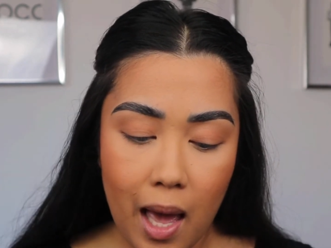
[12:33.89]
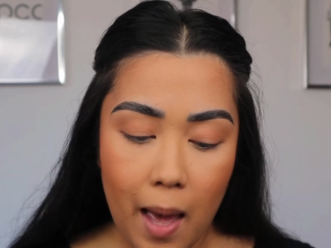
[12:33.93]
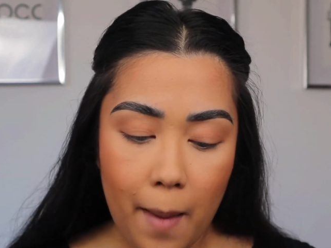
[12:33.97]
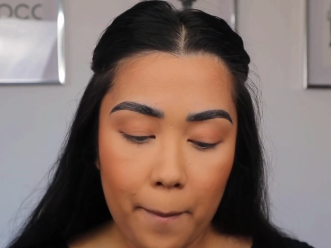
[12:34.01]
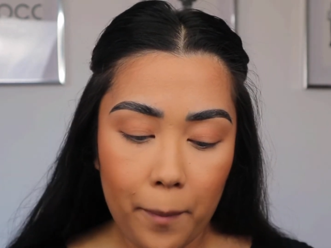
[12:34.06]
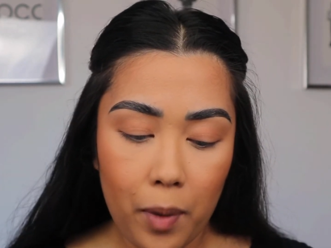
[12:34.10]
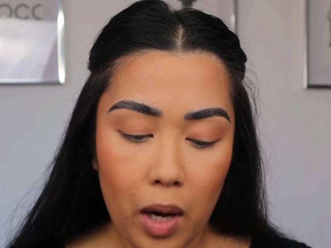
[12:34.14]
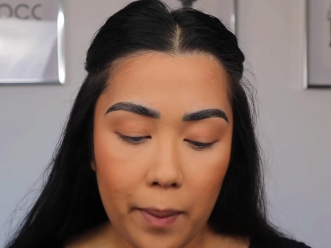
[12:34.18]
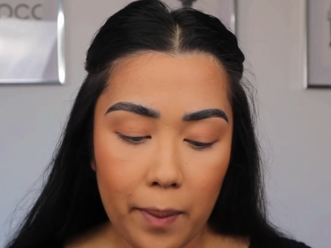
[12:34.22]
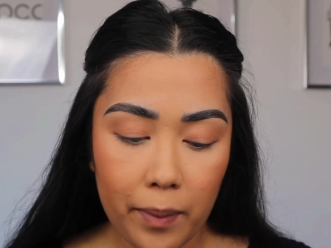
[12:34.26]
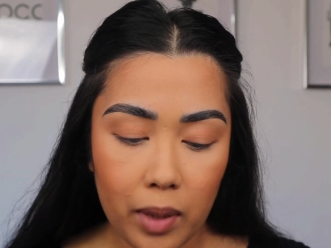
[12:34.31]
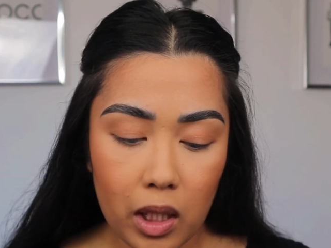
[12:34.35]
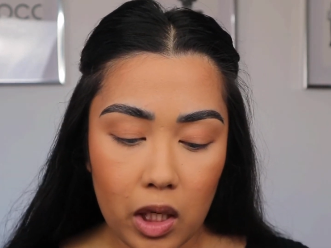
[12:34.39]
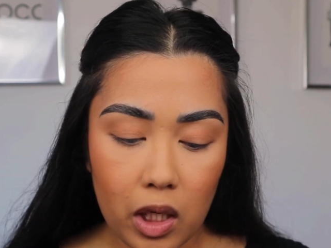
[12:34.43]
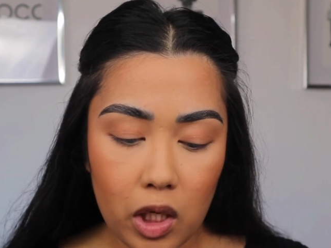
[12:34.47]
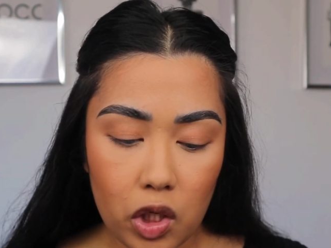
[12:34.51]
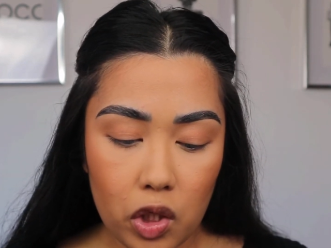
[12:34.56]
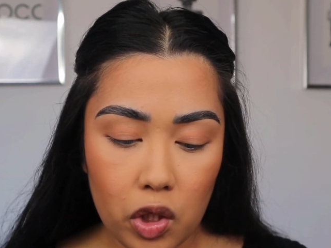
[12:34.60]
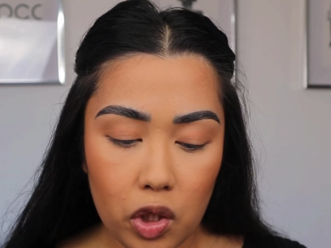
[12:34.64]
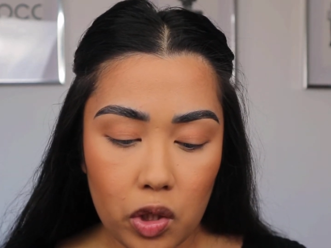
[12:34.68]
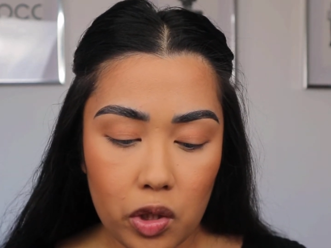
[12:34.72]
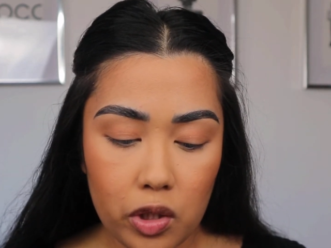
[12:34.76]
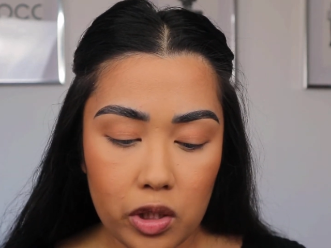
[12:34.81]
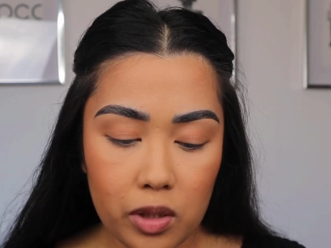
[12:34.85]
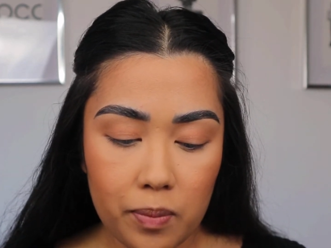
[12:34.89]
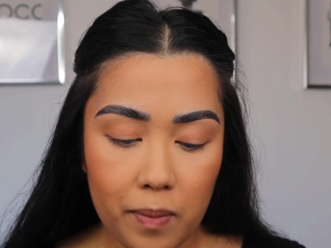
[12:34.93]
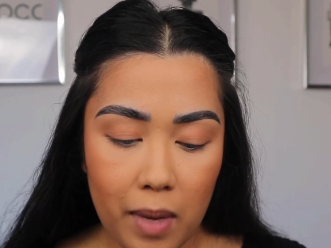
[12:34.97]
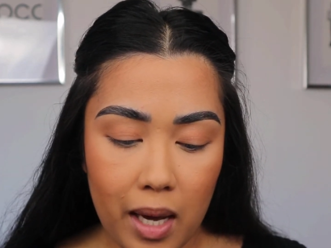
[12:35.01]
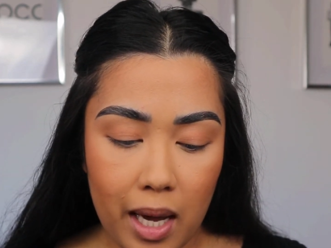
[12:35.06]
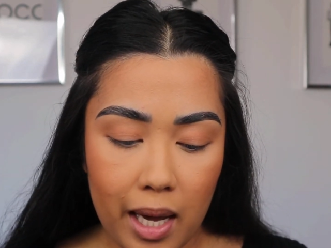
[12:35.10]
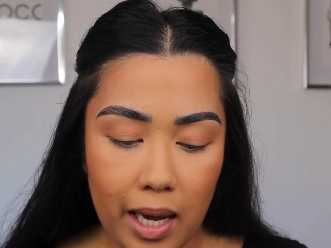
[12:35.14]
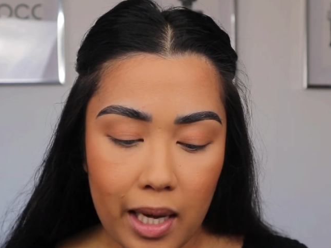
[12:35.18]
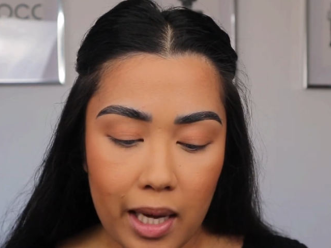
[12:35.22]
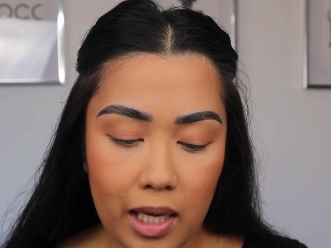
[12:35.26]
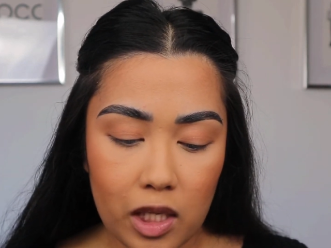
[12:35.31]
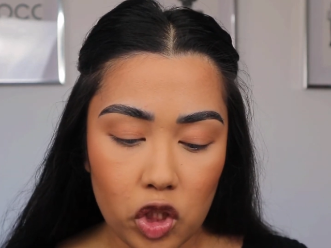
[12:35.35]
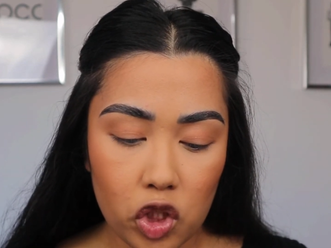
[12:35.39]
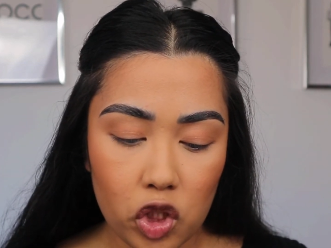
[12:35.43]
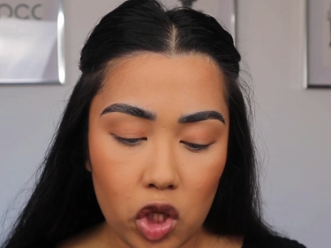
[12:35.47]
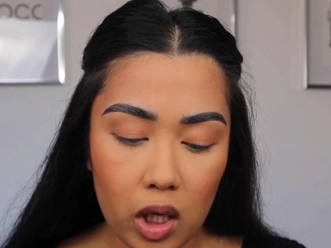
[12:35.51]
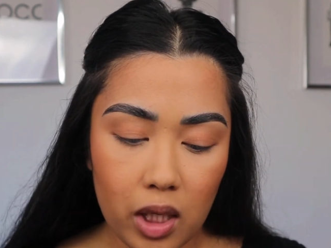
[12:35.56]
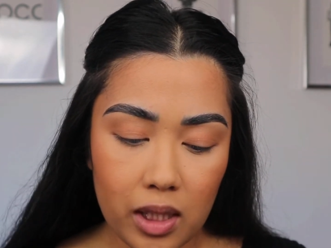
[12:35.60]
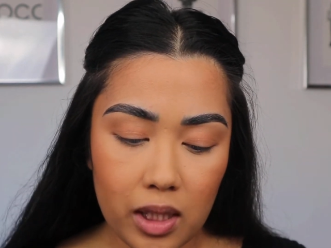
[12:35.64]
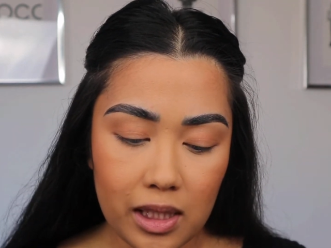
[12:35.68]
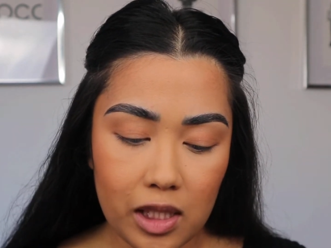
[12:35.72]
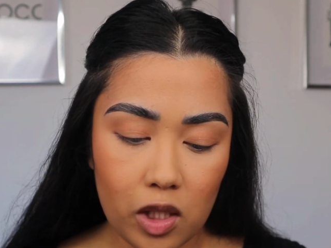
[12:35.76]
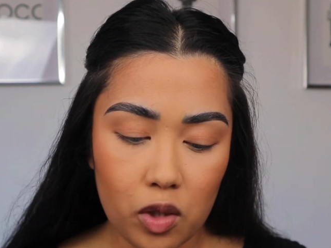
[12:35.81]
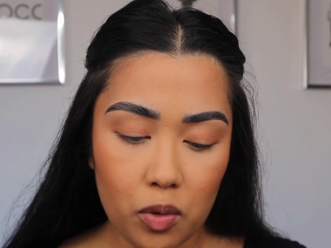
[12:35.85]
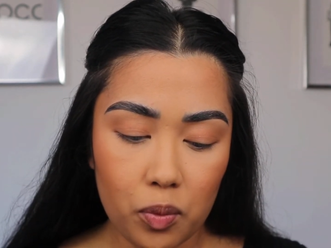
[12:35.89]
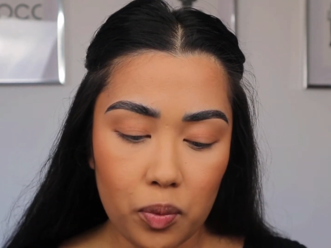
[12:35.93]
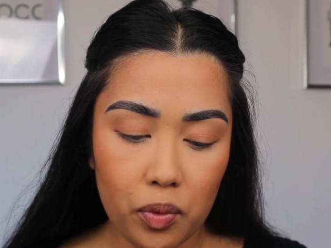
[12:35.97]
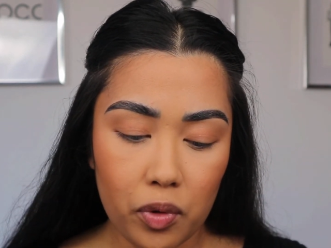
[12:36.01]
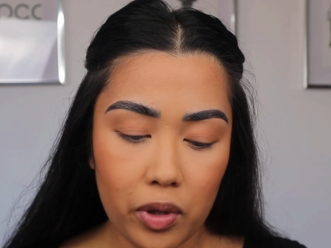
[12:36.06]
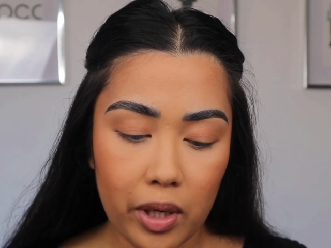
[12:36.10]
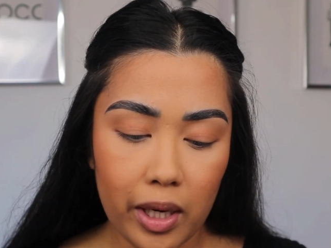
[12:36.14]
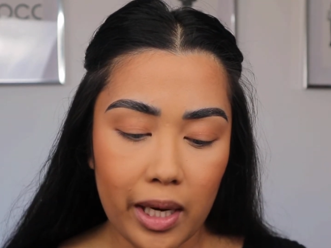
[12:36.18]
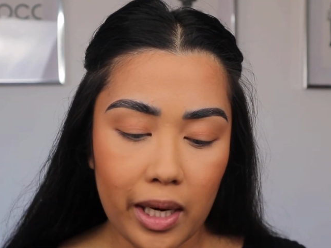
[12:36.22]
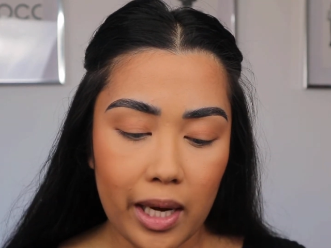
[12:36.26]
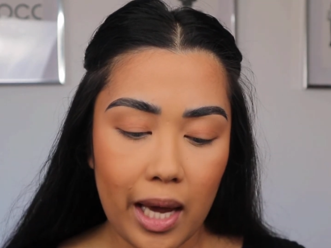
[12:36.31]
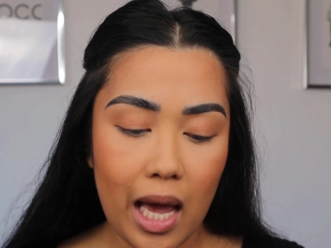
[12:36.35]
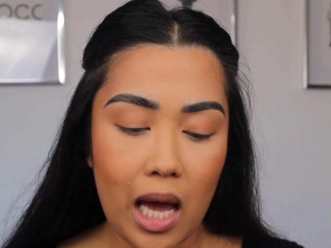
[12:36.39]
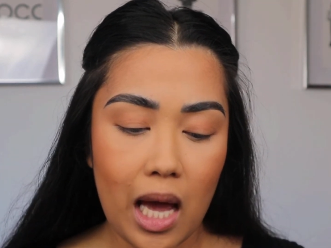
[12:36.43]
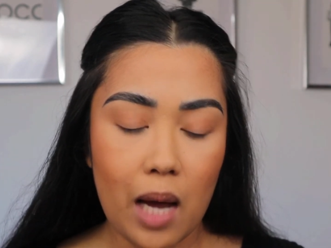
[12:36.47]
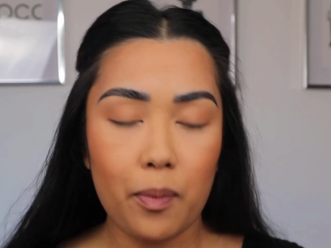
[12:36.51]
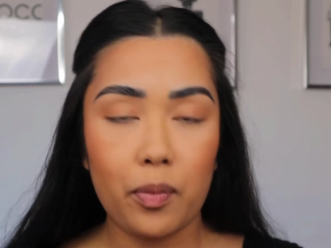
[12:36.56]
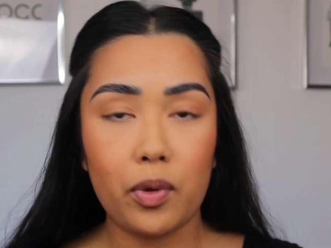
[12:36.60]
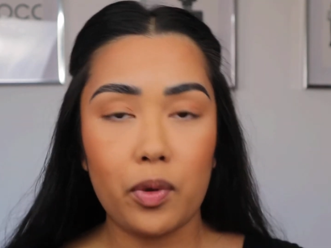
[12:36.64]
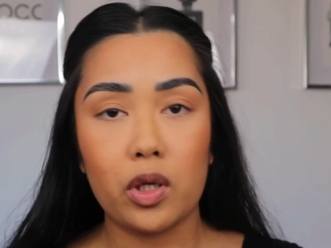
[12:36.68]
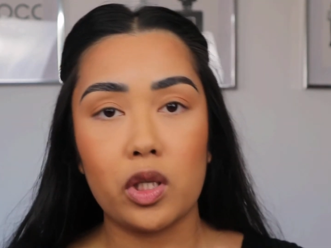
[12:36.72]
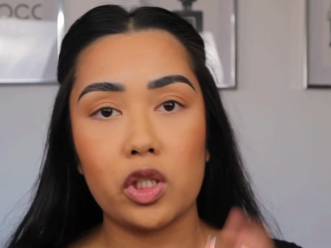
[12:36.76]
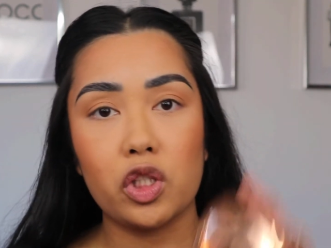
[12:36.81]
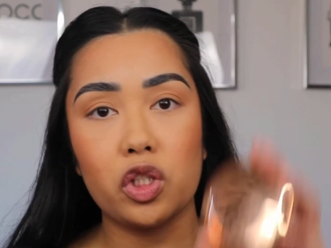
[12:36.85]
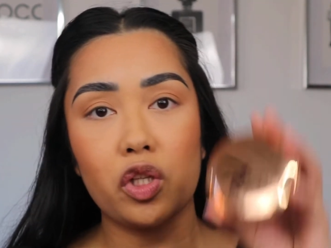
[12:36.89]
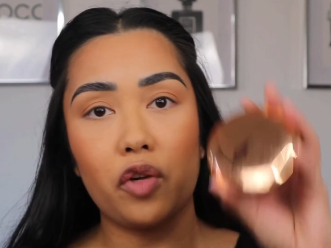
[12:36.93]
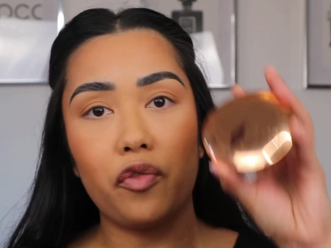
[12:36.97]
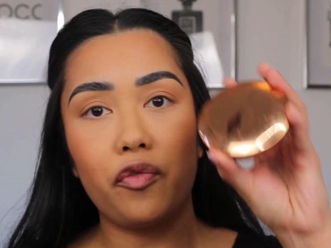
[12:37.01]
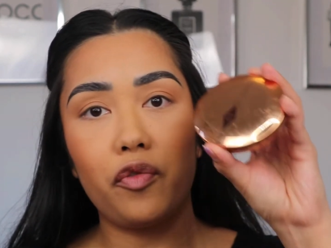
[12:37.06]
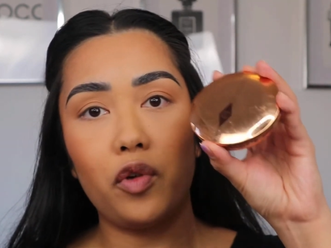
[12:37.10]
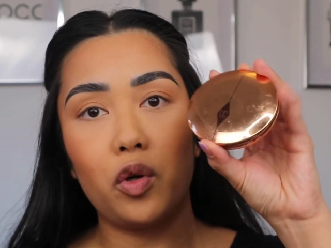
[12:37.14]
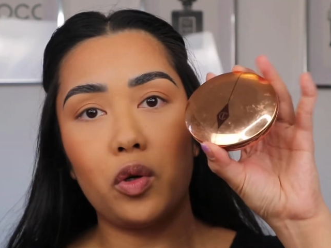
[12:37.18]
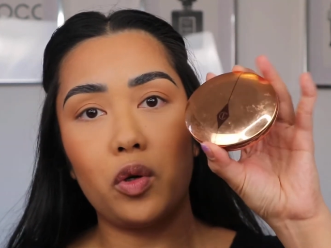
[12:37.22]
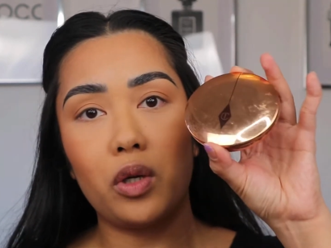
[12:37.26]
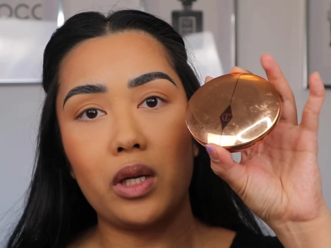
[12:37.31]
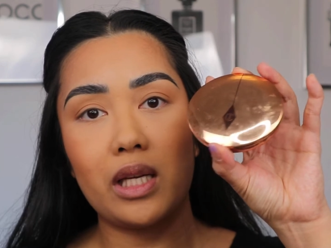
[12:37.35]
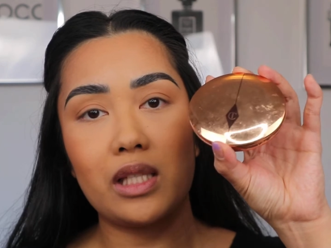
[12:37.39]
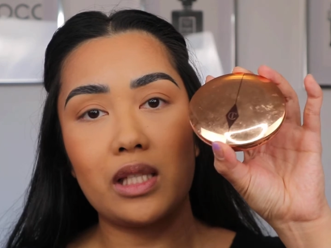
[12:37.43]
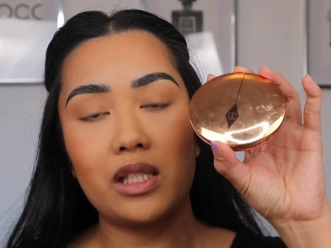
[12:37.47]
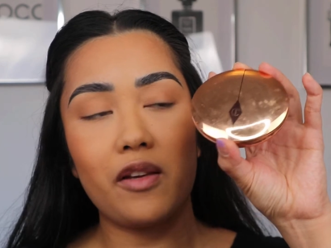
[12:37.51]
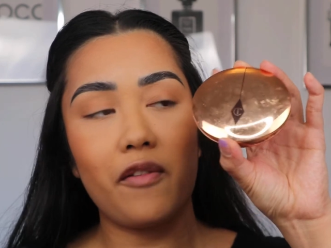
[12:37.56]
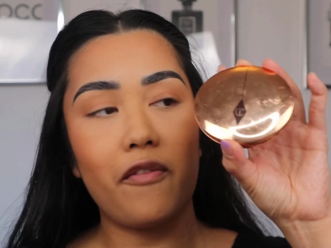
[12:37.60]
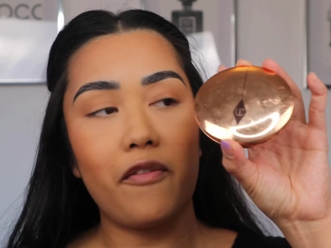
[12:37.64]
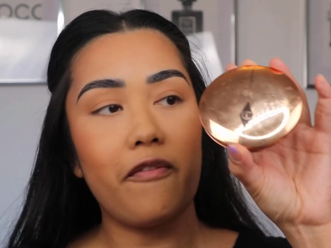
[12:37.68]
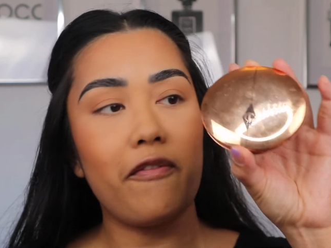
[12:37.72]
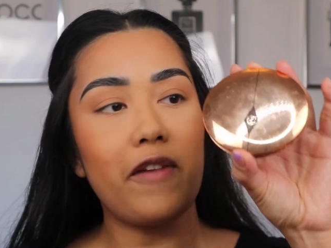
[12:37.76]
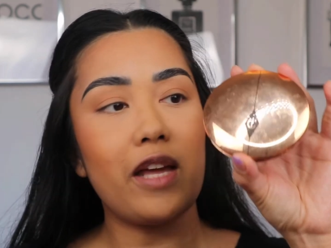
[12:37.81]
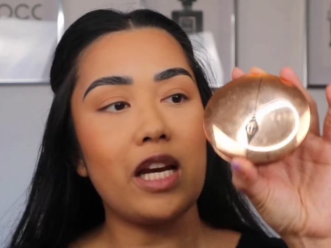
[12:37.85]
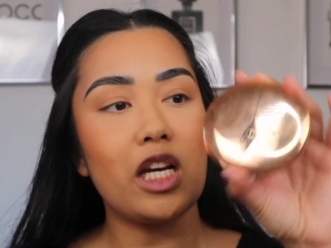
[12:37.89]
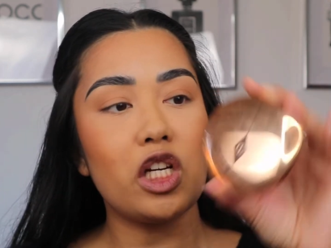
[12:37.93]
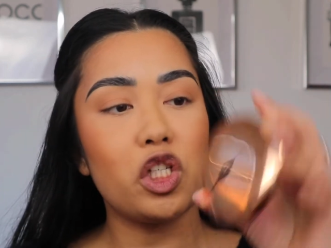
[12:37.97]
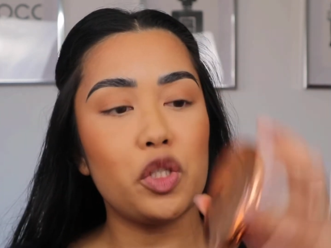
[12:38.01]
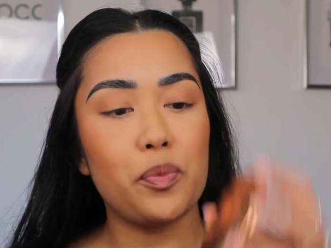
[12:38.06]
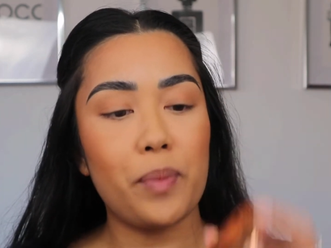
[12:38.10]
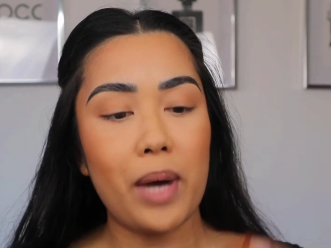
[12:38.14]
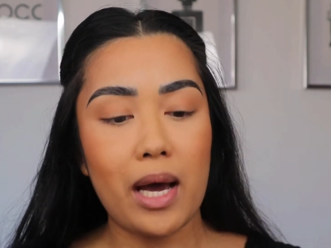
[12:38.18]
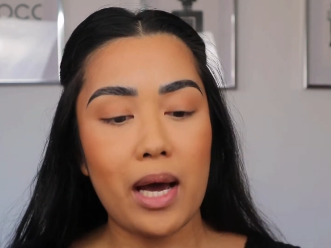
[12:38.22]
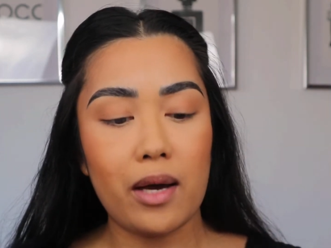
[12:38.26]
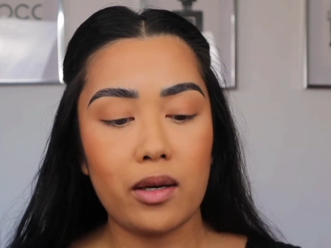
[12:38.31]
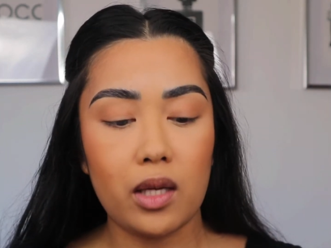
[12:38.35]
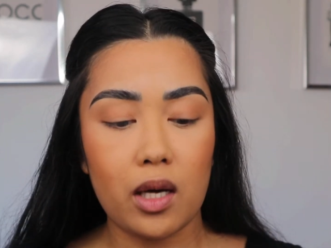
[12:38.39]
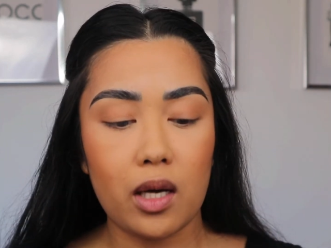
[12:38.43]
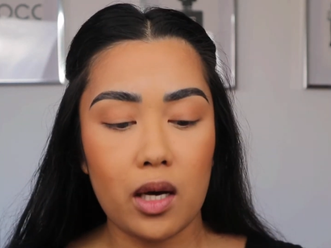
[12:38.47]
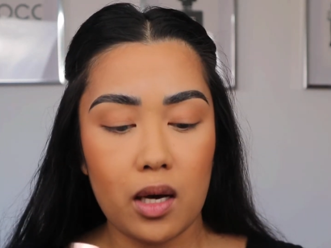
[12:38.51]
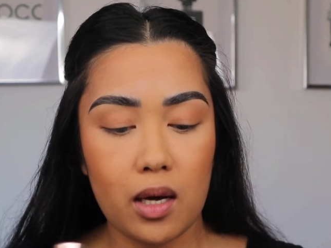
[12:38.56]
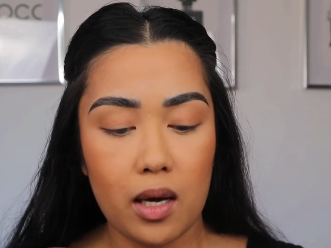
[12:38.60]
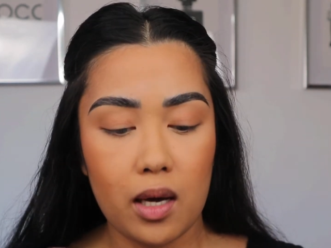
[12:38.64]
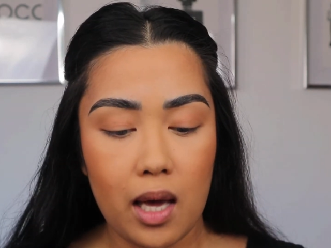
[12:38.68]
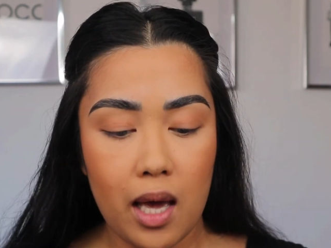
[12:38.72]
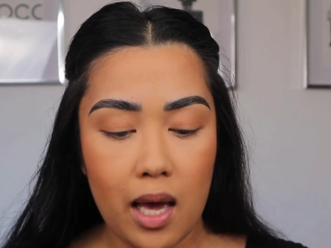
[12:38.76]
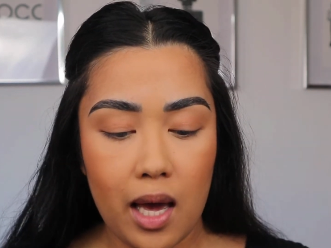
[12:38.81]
But I'm going to use my Charlotte Tilbury Airbrush Flawless Finish Powder,